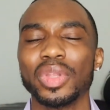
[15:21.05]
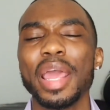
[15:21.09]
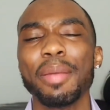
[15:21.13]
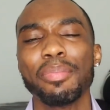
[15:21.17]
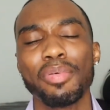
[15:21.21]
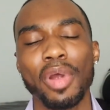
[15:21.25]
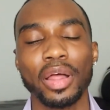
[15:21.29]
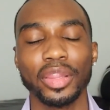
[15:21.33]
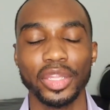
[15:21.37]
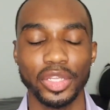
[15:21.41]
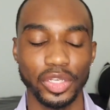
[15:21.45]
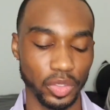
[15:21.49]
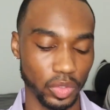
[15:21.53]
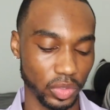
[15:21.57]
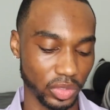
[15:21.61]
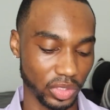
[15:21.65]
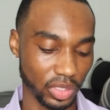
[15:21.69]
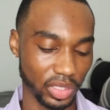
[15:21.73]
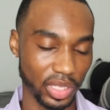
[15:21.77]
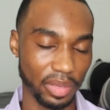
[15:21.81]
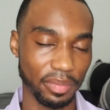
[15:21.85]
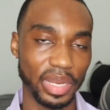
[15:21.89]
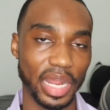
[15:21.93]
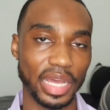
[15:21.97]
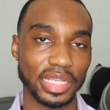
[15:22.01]
They probably do, so
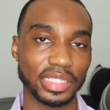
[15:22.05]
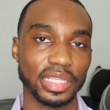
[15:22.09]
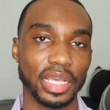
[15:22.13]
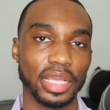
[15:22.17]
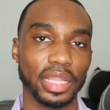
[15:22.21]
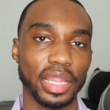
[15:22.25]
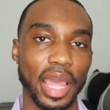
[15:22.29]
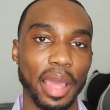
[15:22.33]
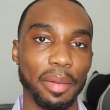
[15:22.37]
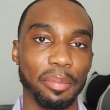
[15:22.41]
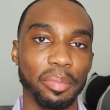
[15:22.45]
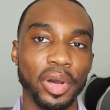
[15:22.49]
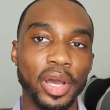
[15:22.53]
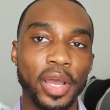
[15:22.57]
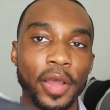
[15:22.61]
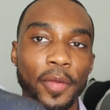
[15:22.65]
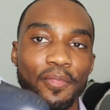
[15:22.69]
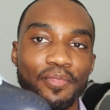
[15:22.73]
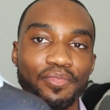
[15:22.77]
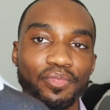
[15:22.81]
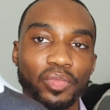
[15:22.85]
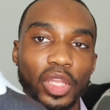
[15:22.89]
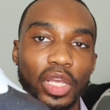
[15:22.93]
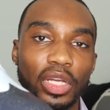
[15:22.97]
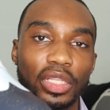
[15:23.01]
let me not say that. But
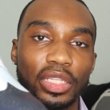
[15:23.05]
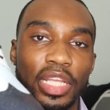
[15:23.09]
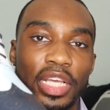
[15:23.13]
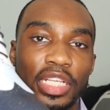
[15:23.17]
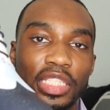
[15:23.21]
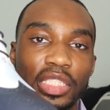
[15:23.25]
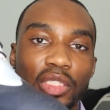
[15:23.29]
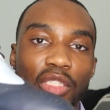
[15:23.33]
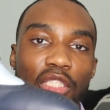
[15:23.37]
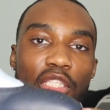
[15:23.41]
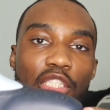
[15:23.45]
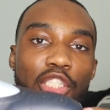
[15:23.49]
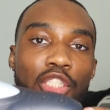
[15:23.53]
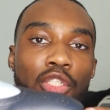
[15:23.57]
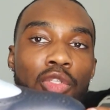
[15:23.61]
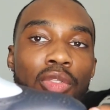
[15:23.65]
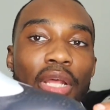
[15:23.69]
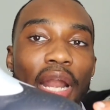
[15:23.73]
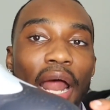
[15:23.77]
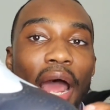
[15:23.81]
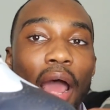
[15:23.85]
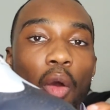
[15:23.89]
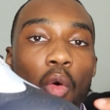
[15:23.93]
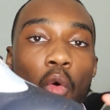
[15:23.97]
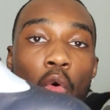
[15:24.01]
the shoe
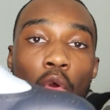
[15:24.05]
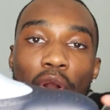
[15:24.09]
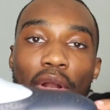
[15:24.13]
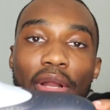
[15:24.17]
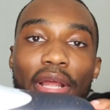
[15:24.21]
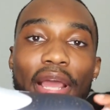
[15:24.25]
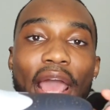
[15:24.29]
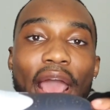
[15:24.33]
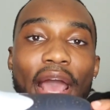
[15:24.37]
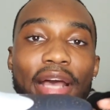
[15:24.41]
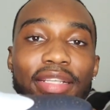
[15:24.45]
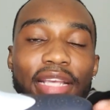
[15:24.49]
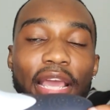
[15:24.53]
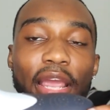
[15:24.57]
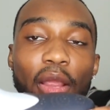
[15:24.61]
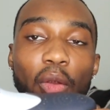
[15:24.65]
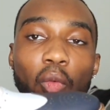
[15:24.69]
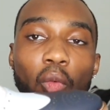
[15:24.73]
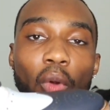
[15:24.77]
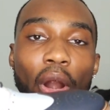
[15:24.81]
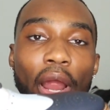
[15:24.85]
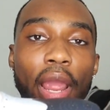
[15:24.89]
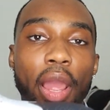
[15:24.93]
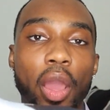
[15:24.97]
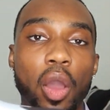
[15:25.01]
that I ordered has a
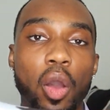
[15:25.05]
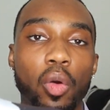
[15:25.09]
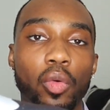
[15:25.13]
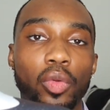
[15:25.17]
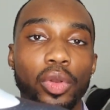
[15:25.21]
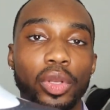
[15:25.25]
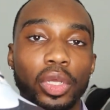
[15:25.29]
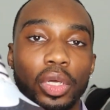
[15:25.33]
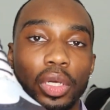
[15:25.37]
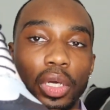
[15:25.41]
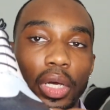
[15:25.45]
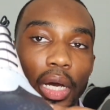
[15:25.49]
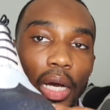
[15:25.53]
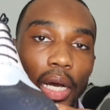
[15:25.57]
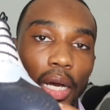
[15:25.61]
round